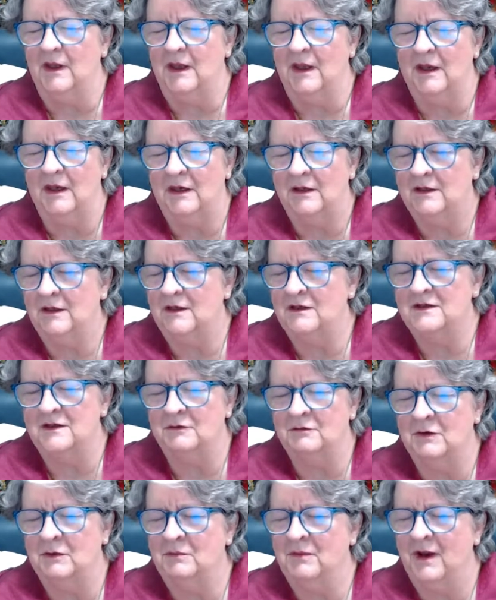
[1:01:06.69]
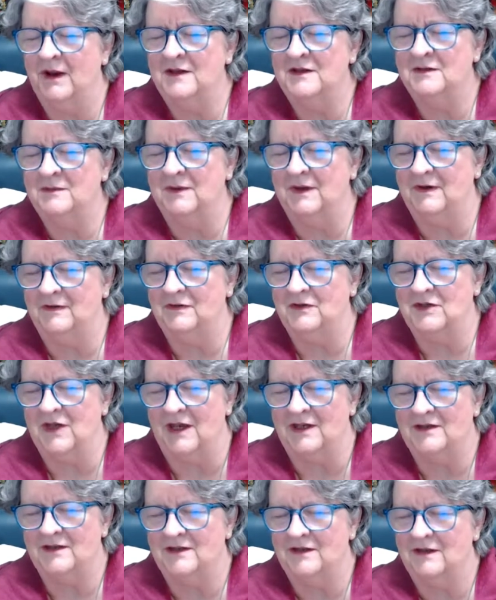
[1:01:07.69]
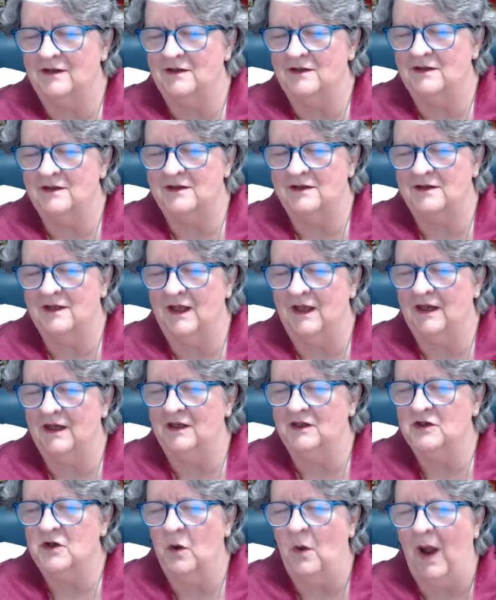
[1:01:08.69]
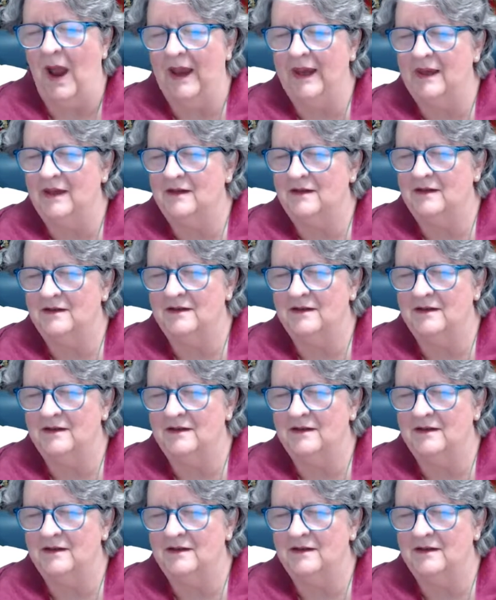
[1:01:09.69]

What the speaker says: And it reminds me of Shasta. It's just like it's quiet.